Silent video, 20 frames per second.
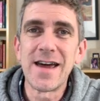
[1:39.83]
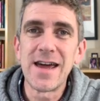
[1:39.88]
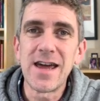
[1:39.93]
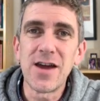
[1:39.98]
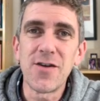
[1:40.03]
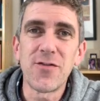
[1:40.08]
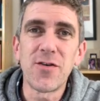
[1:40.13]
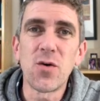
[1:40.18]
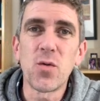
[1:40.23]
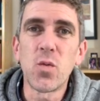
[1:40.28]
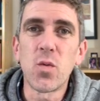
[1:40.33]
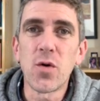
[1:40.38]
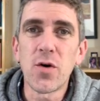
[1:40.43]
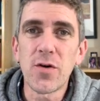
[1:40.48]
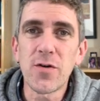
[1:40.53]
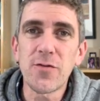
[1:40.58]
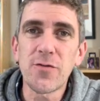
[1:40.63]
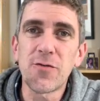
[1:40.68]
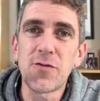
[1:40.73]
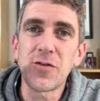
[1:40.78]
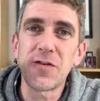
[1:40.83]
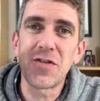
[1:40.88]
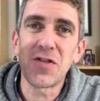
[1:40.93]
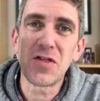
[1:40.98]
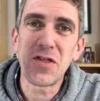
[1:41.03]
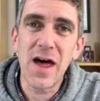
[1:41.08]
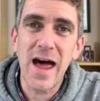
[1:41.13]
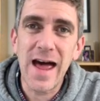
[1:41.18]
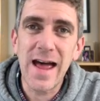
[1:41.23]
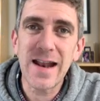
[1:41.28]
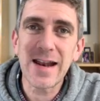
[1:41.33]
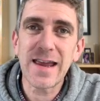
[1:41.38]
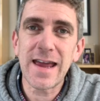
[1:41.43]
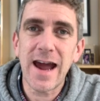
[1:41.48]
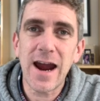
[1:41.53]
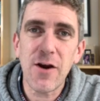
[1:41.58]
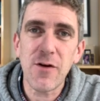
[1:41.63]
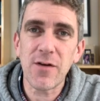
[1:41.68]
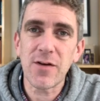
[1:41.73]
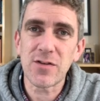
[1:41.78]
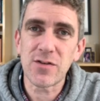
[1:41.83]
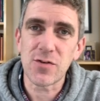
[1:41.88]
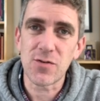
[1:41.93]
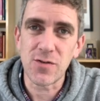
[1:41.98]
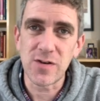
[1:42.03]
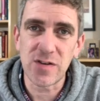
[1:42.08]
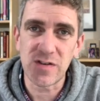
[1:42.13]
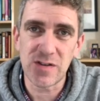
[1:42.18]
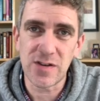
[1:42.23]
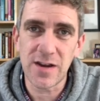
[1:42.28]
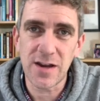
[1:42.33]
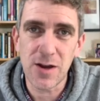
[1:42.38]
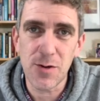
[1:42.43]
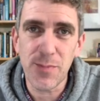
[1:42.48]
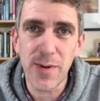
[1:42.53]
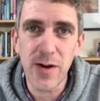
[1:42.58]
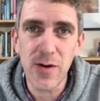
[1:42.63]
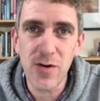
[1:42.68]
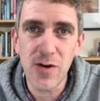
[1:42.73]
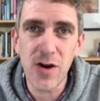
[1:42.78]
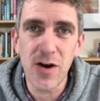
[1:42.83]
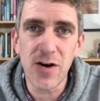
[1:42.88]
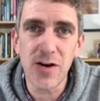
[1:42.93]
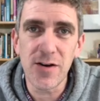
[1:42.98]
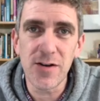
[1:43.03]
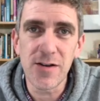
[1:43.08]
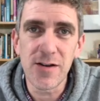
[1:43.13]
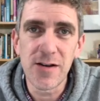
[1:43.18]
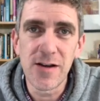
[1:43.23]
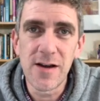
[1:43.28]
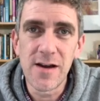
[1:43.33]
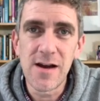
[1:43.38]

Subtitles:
If it weren't for that characteristic about God,